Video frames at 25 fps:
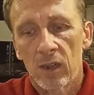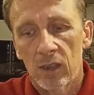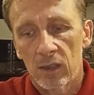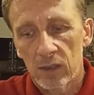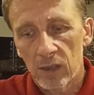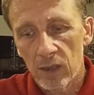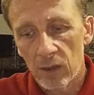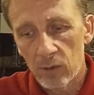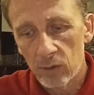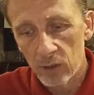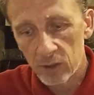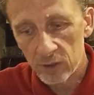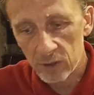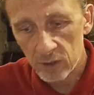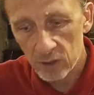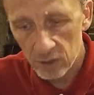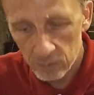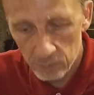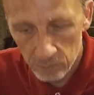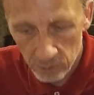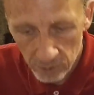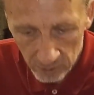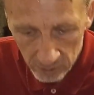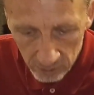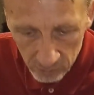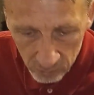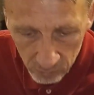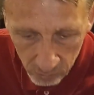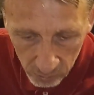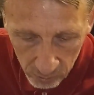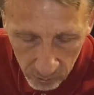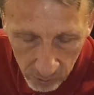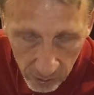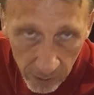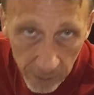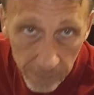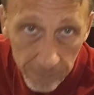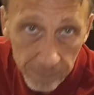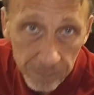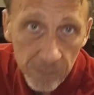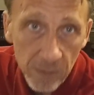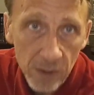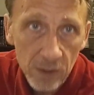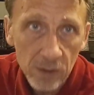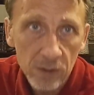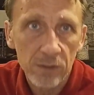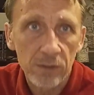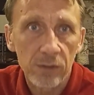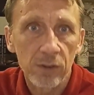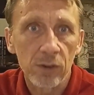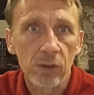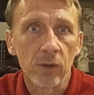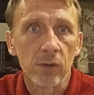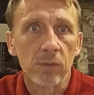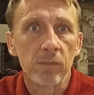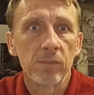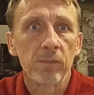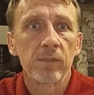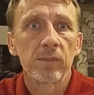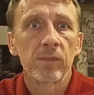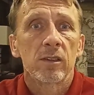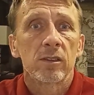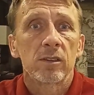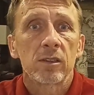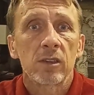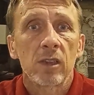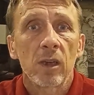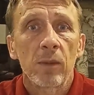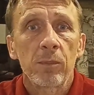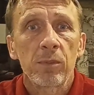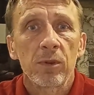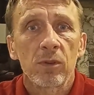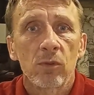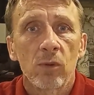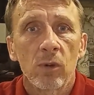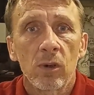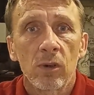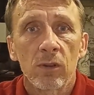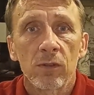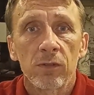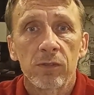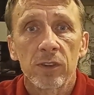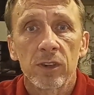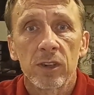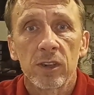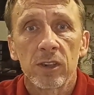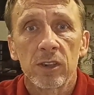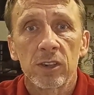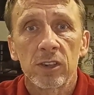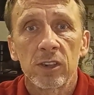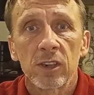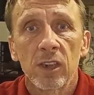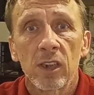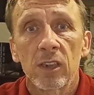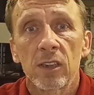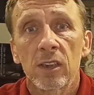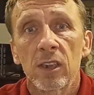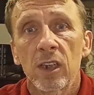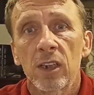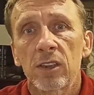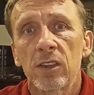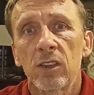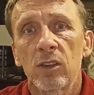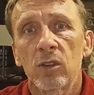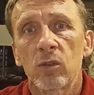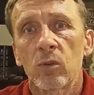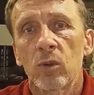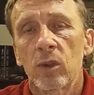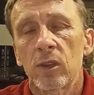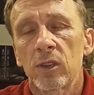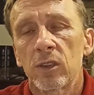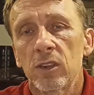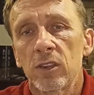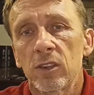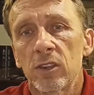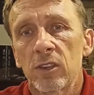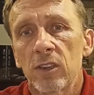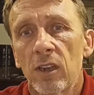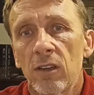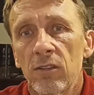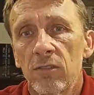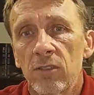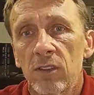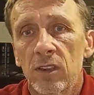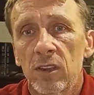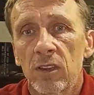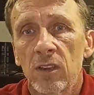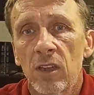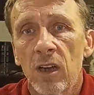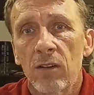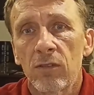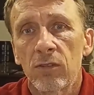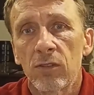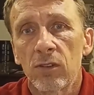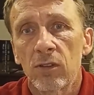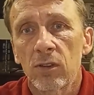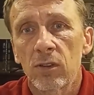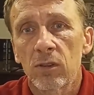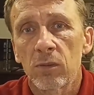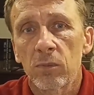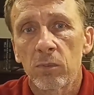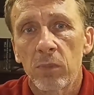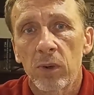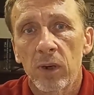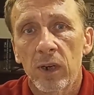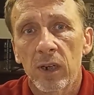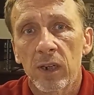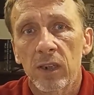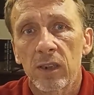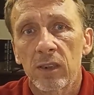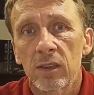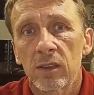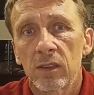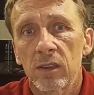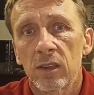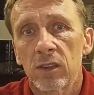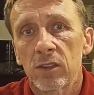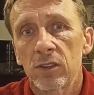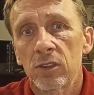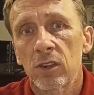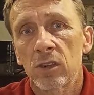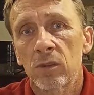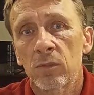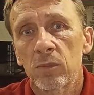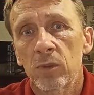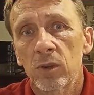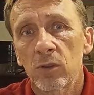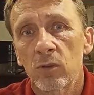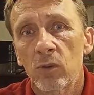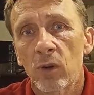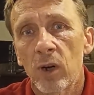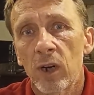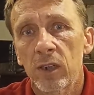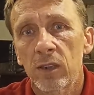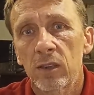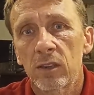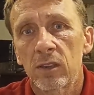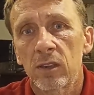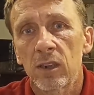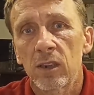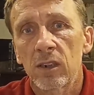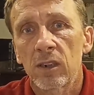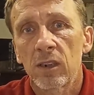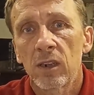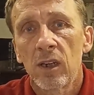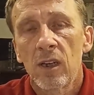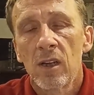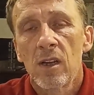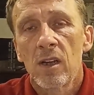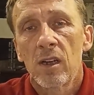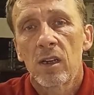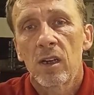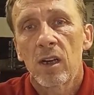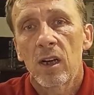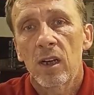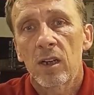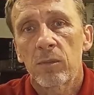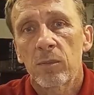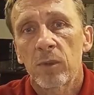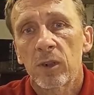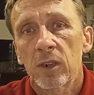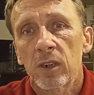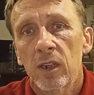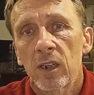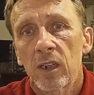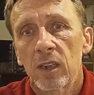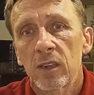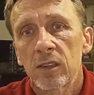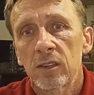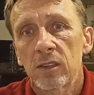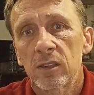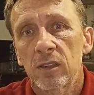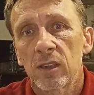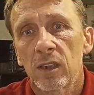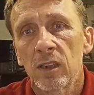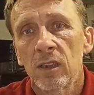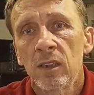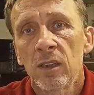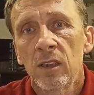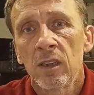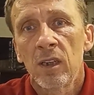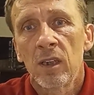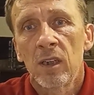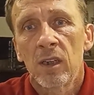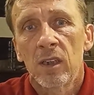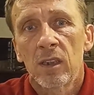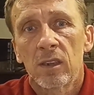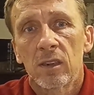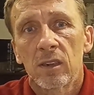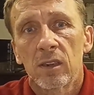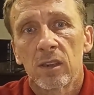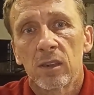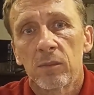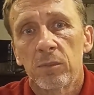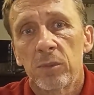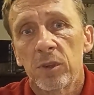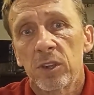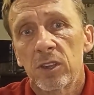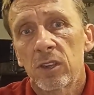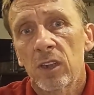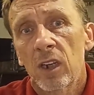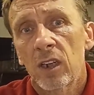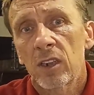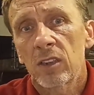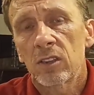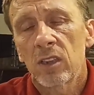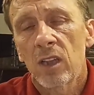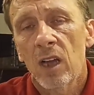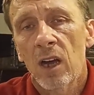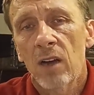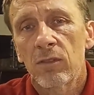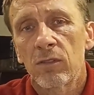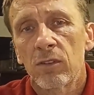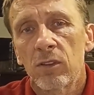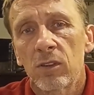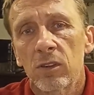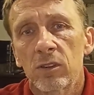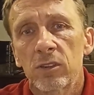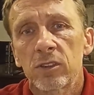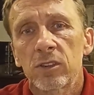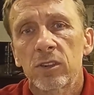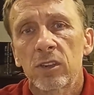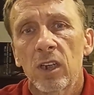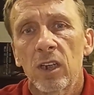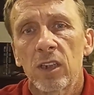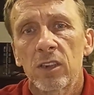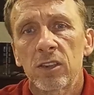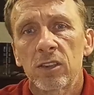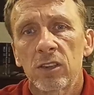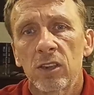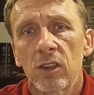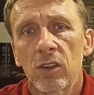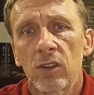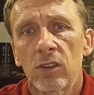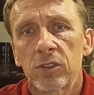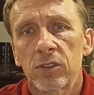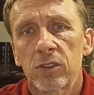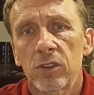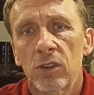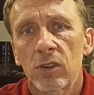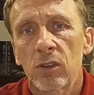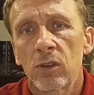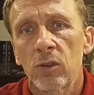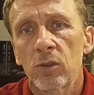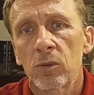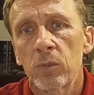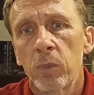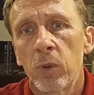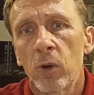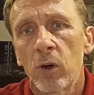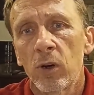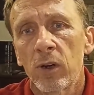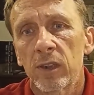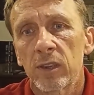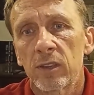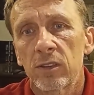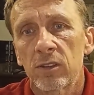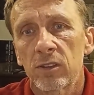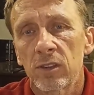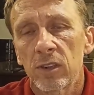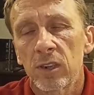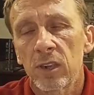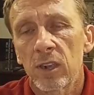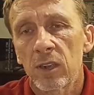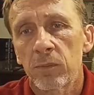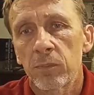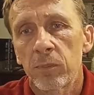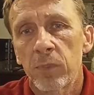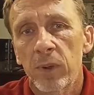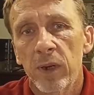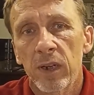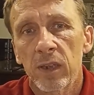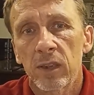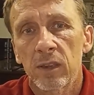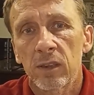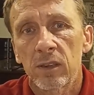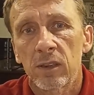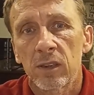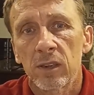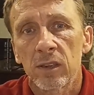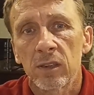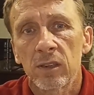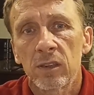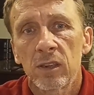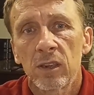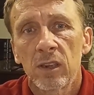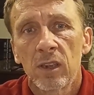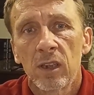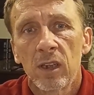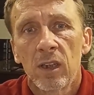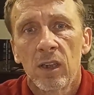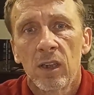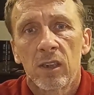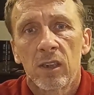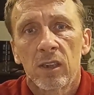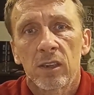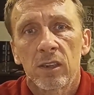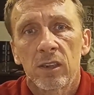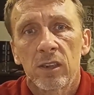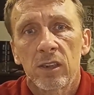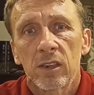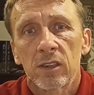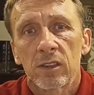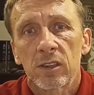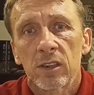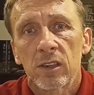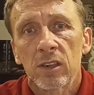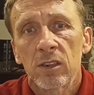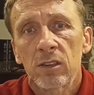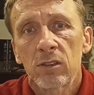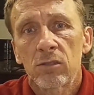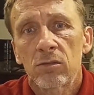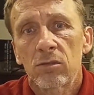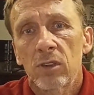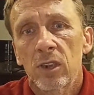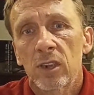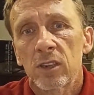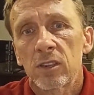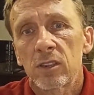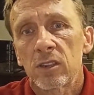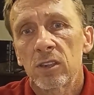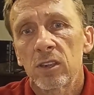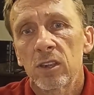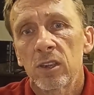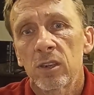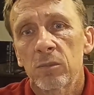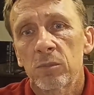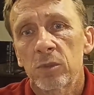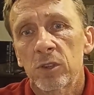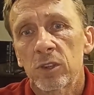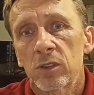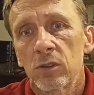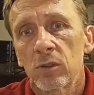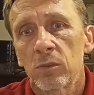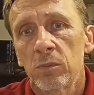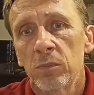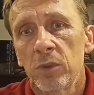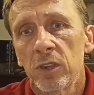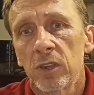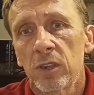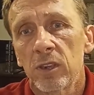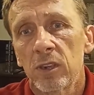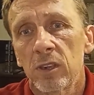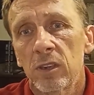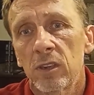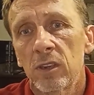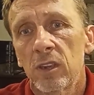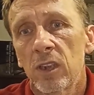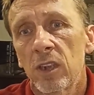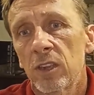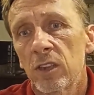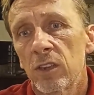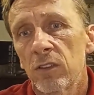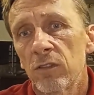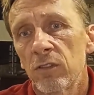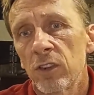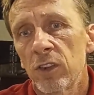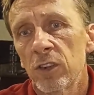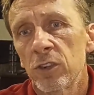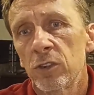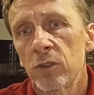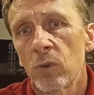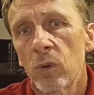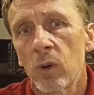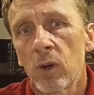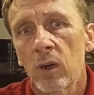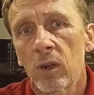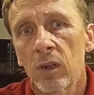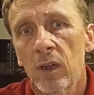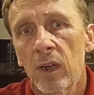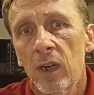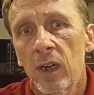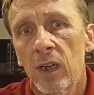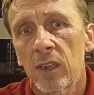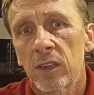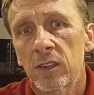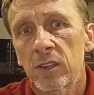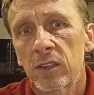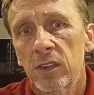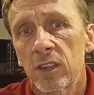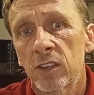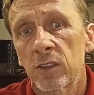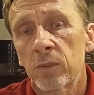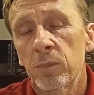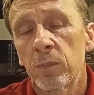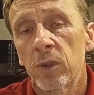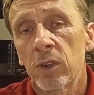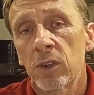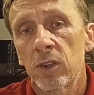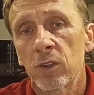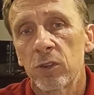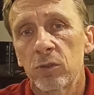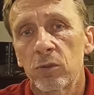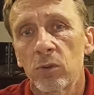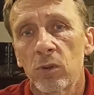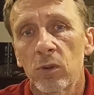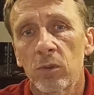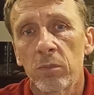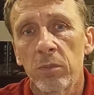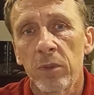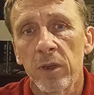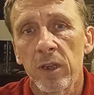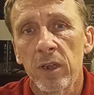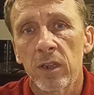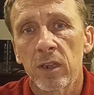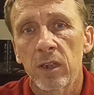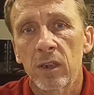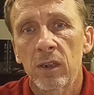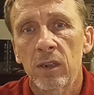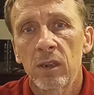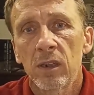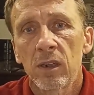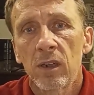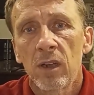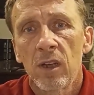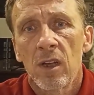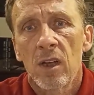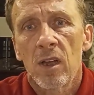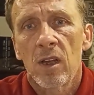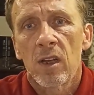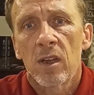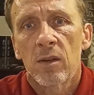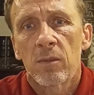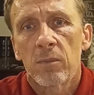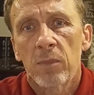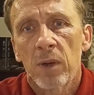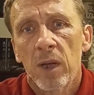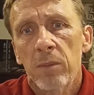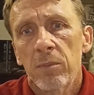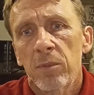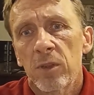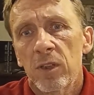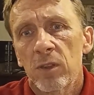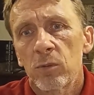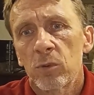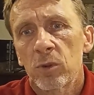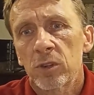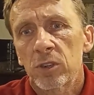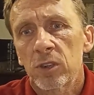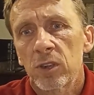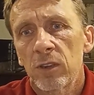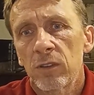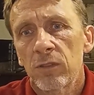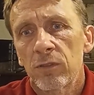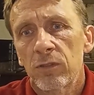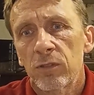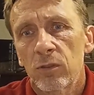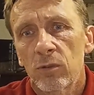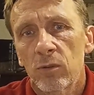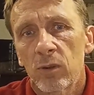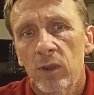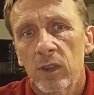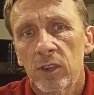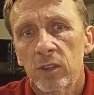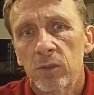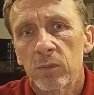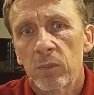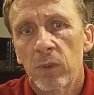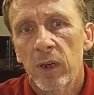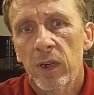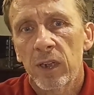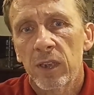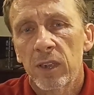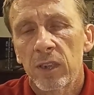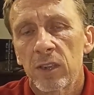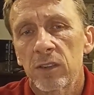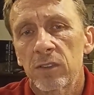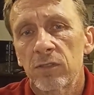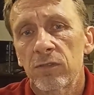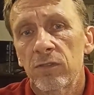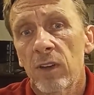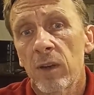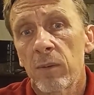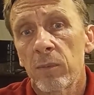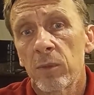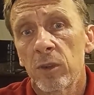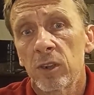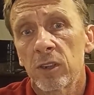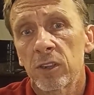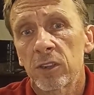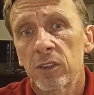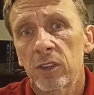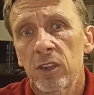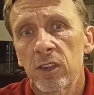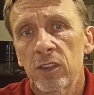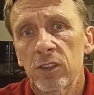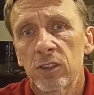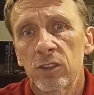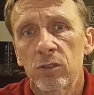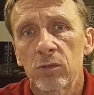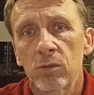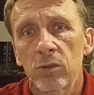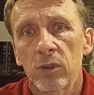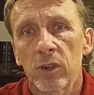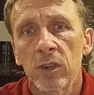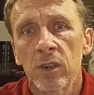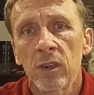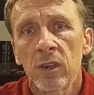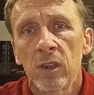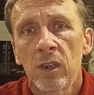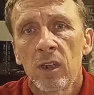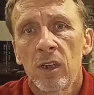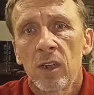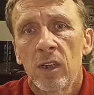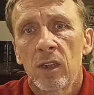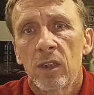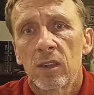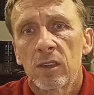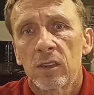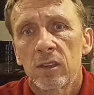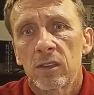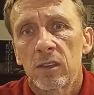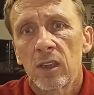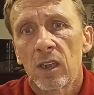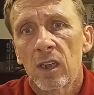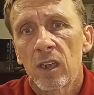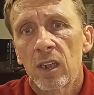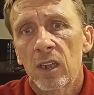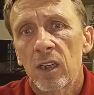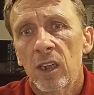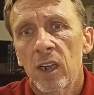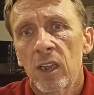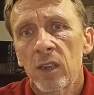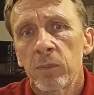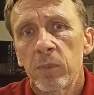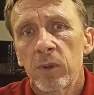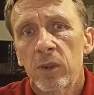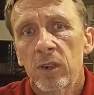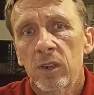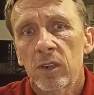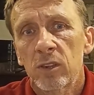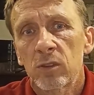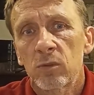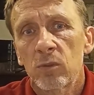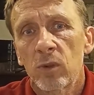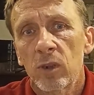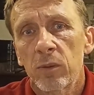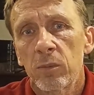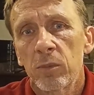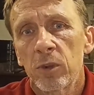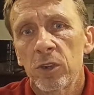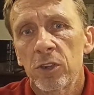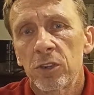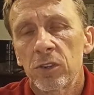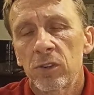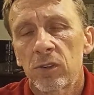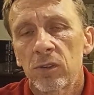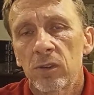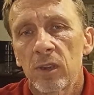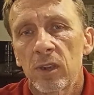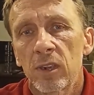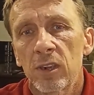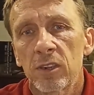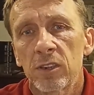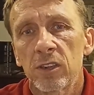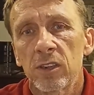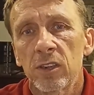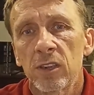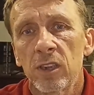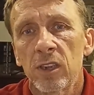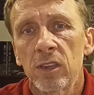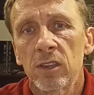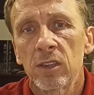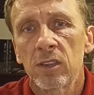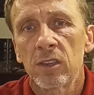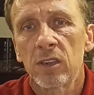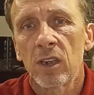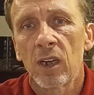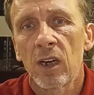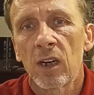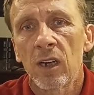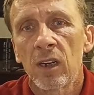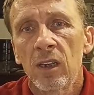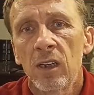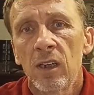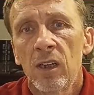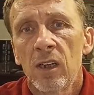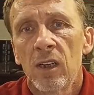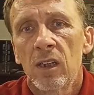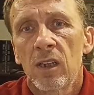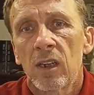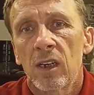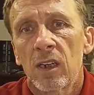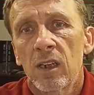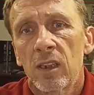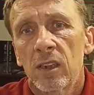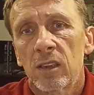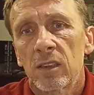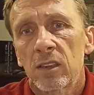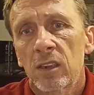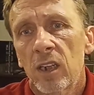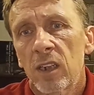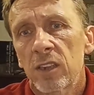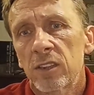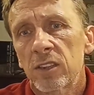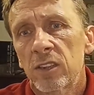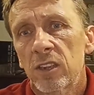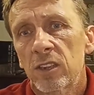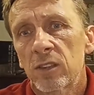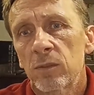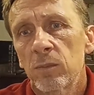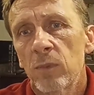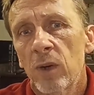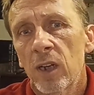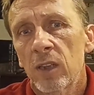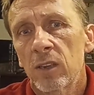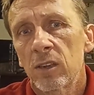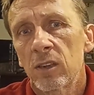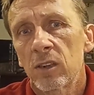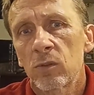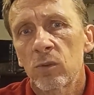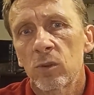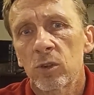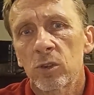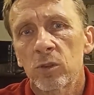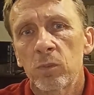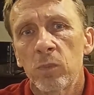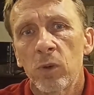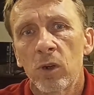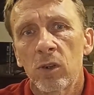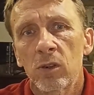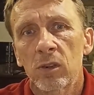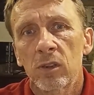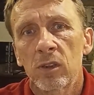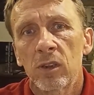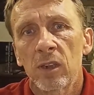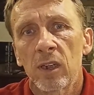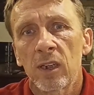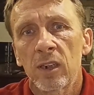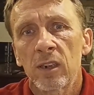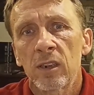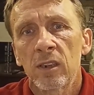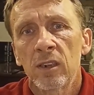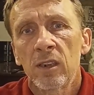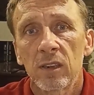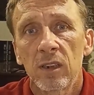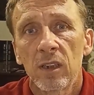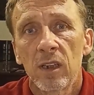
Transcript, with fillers: Now let's get back to the review. Steppenwolf is a 1927 novel by the German writer Hermann Hesse. Uh, besides novels, Hesse also wrote poetry and painted. His interest seems to be in the individual as a spiritual being. Maybe it was influenced by his family's history. The grandparents were missionaries in India, and Hesse's mother was born there.